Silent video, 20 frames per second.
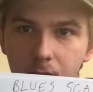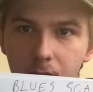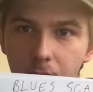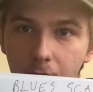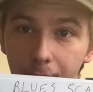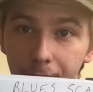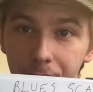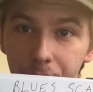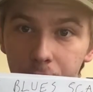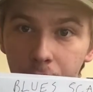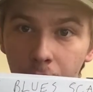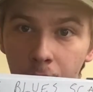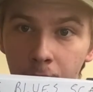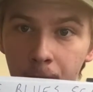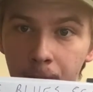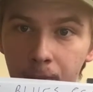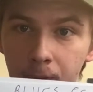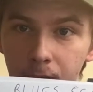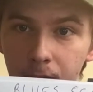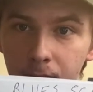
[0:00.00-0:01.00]
F
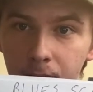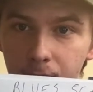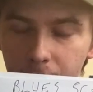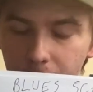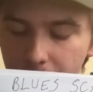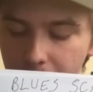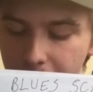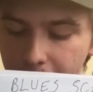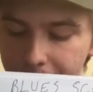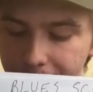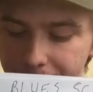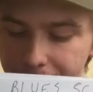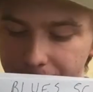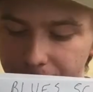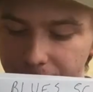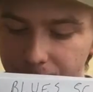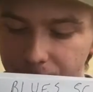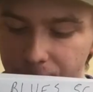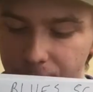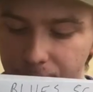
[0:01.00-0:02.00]
sharp, F,
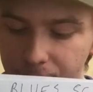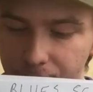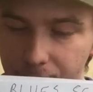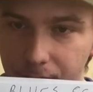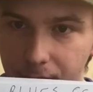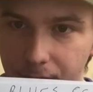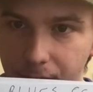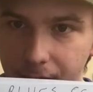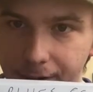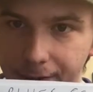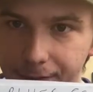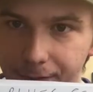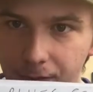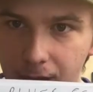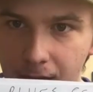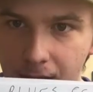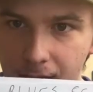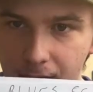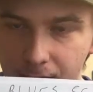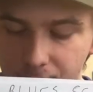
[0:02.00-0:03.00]
B
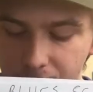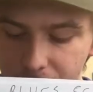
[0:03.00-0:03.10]
flat,